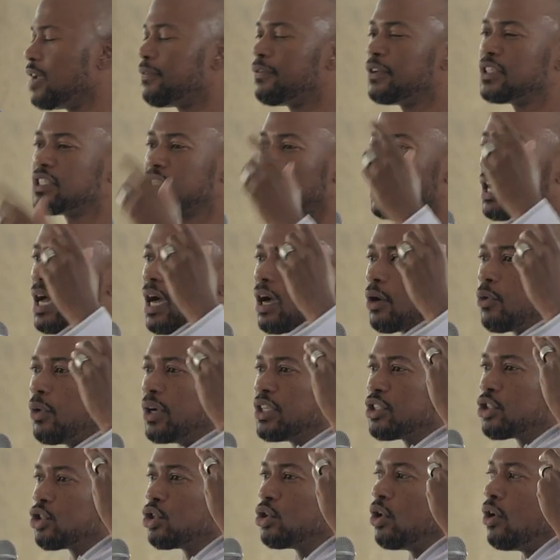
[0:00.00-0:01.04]
if it's a
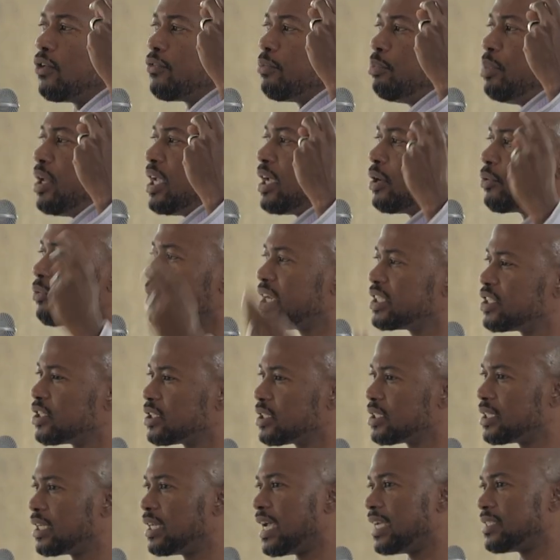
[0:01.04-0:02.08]
question of being
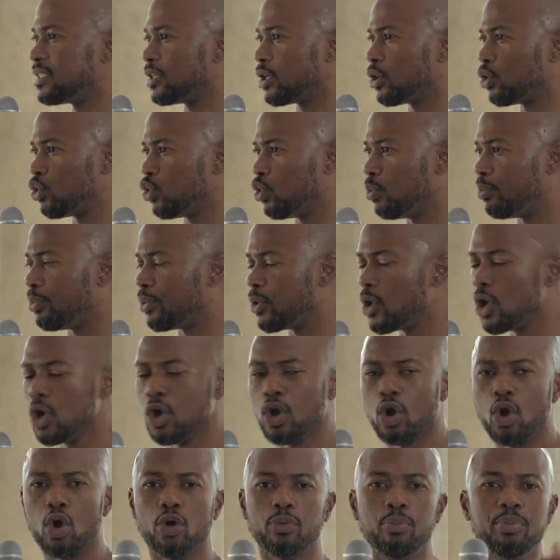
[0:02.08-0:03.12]
registered as a group
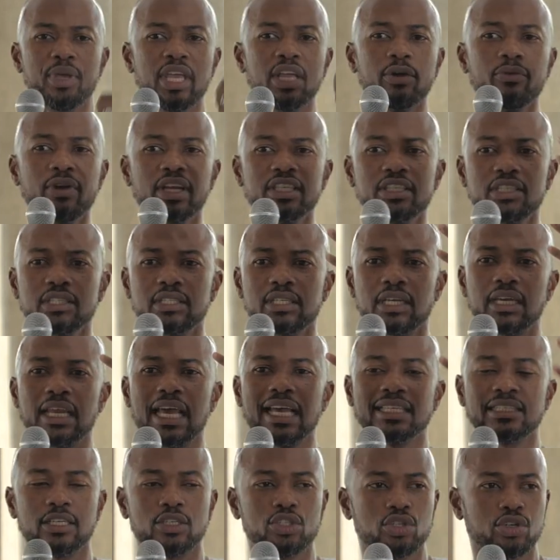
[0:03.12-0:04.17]
or being registered
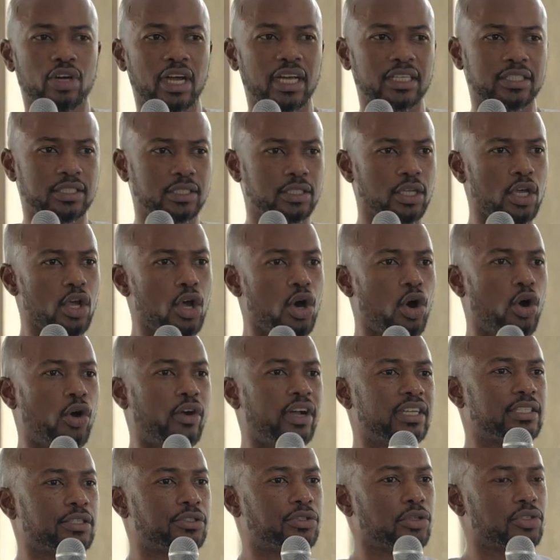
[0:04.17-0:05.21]
as a trust or
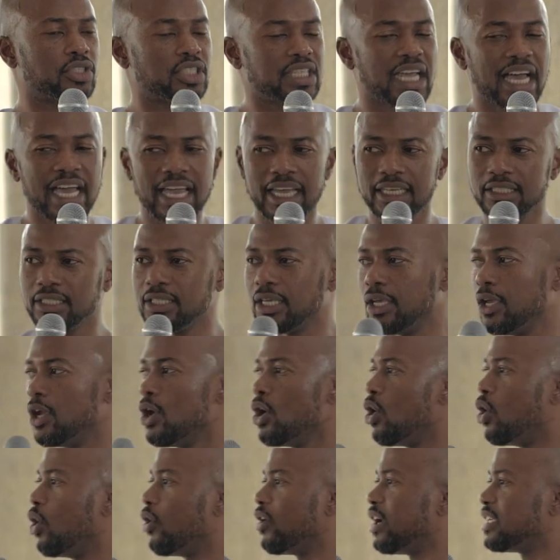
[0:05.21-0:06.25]
as a society
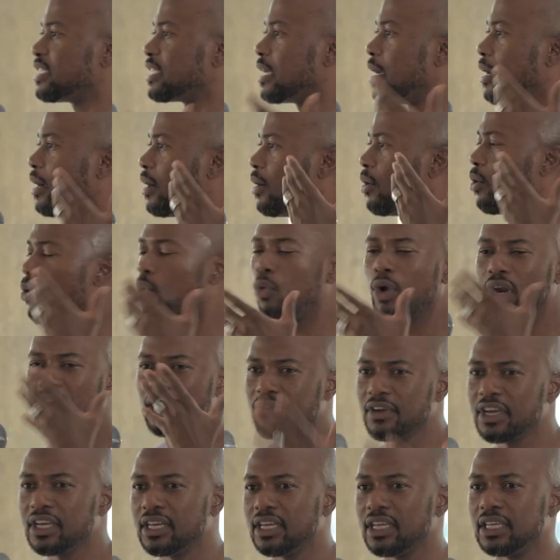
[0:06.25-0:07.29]
or as a
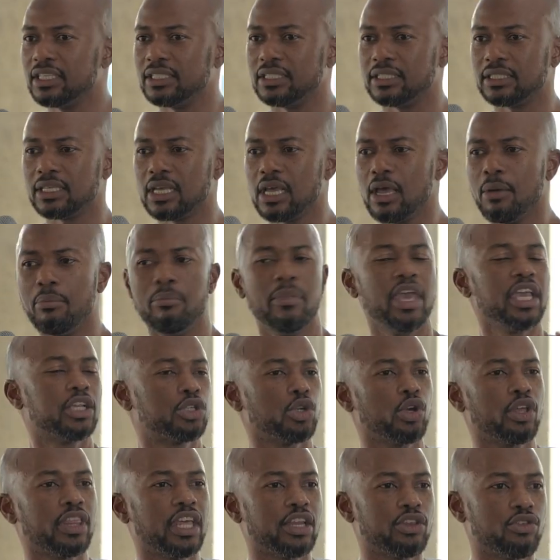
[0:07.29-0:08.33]
whatever it is, make
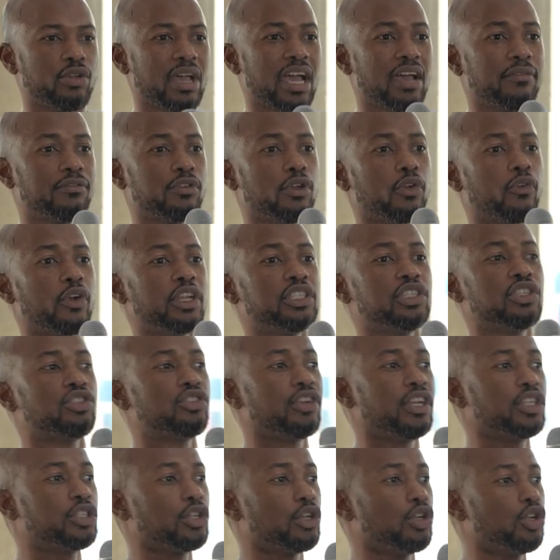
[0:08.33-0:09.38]
sure that you have your
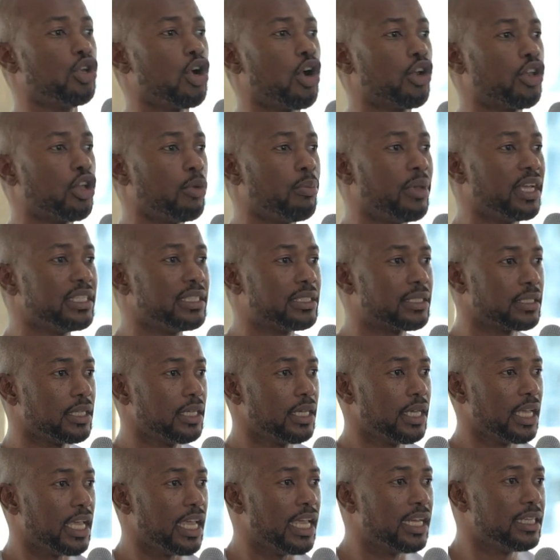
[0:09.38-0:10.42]
registration documents
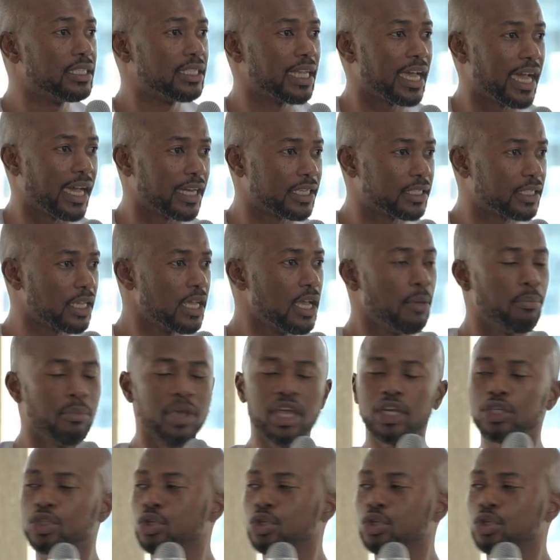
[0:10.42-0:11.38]
intact. Make